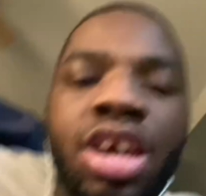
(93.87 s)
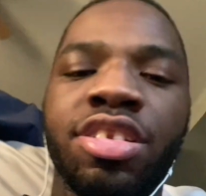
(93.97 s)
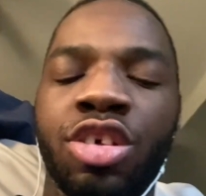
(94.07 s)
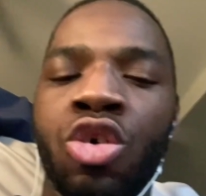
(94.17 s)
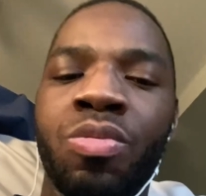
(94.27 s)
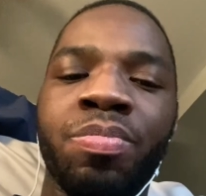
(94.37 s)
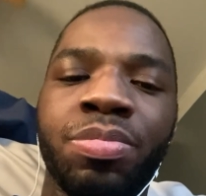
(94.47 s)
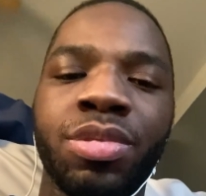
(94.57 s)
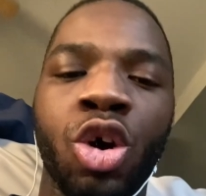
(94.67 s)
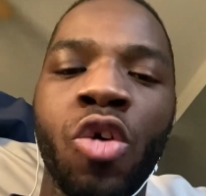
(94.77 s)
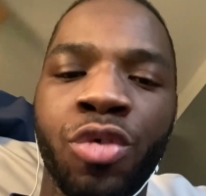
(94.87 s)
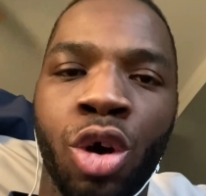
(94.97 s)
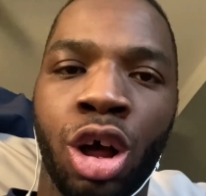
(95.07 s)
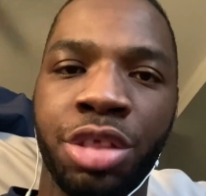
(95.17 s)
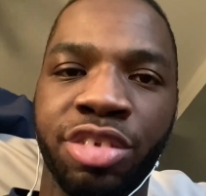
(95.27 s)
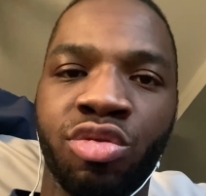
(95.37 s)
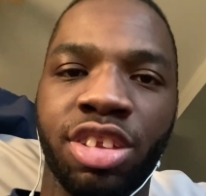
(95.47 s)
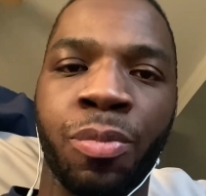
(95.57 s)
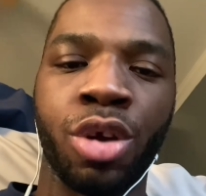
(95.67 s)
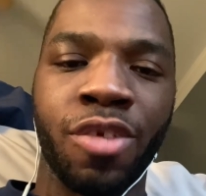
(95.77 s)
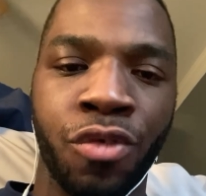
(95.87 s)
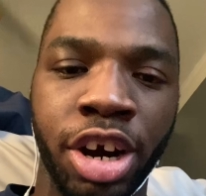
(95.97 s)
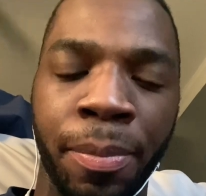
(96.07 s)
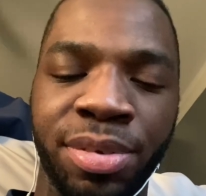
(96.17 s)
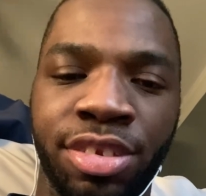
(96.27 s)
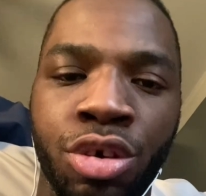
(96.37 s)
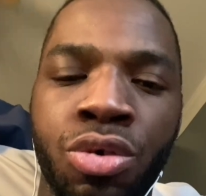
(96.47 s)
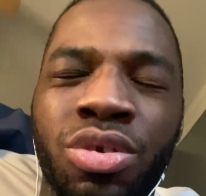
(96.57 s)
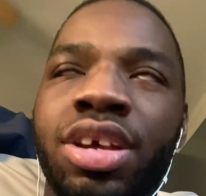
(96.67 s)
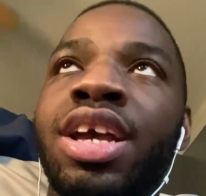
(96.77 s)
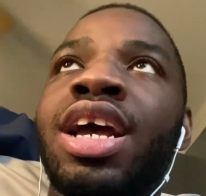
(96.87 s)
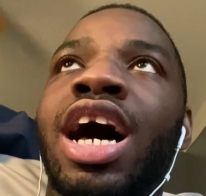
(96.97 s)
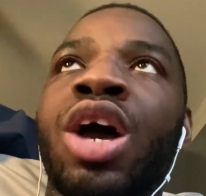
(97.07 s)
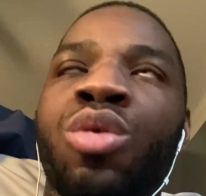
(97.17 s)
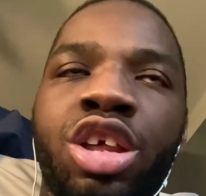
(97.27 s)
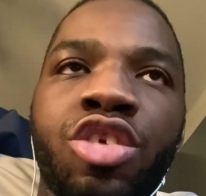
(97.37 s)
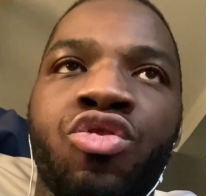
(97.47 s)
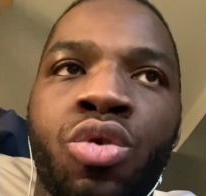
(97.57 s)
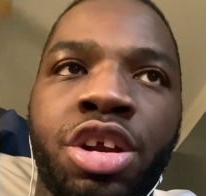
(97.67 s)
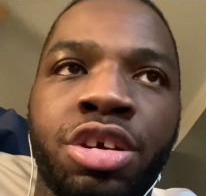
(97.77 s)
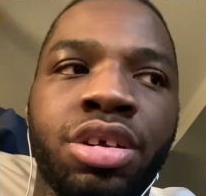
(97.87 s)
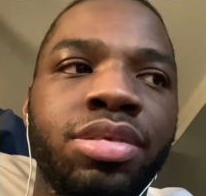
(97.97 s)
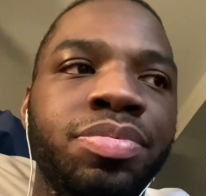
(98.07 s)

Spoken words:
So, overall, this was a pretty fun episode. I really enjoyed it.